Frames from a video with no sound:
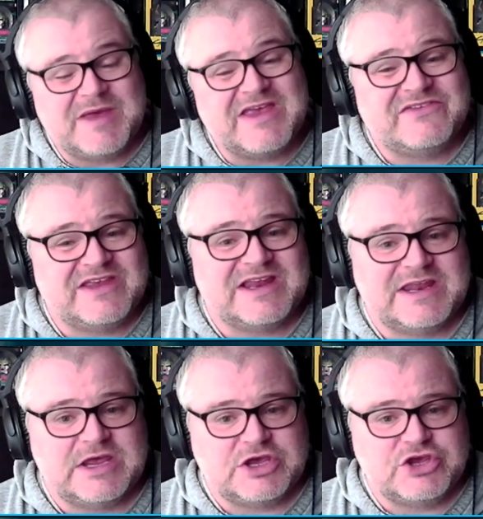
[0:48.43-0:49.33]

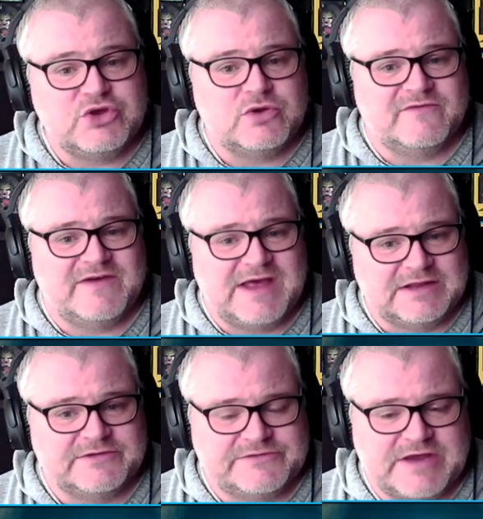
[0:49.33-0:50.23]
basically a cure for
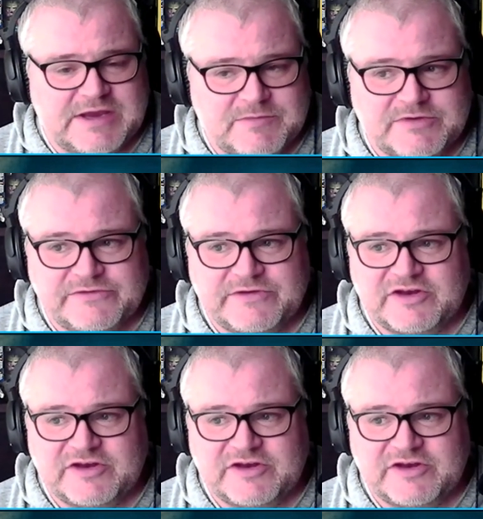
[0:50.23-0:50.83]
Alzheimer's,